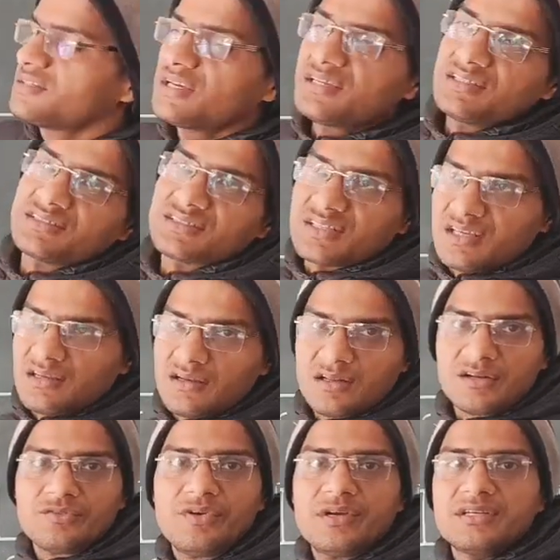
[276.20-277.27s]
is a
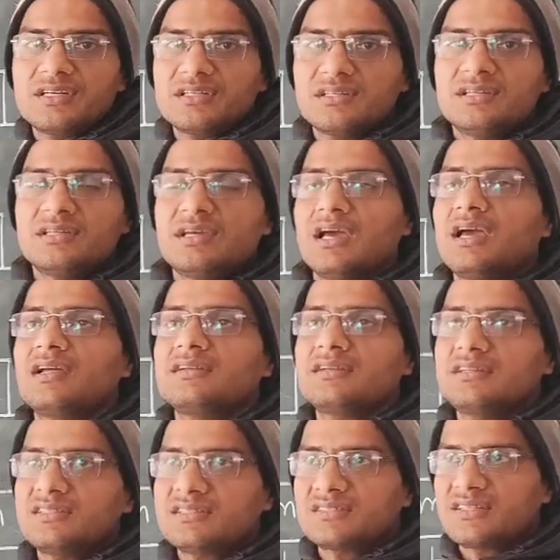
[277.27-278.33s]
scalar quantity
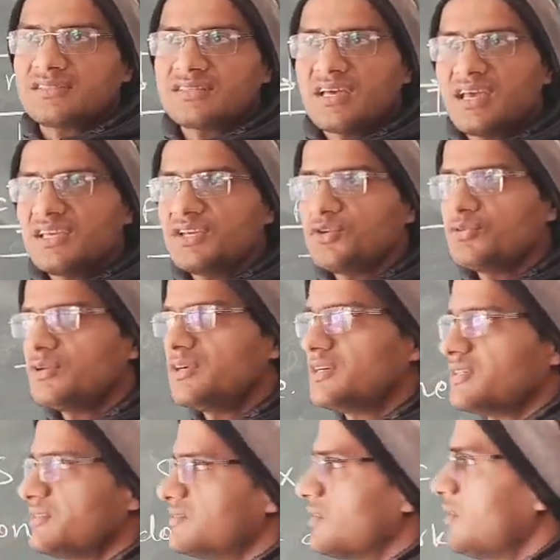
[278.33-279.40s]
and its SI
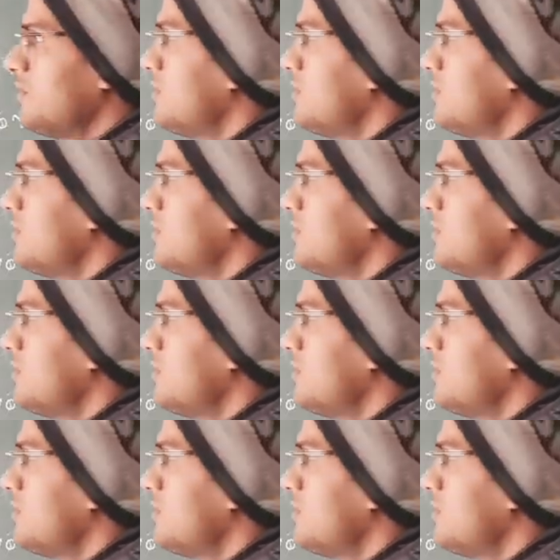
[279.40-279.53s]
unit is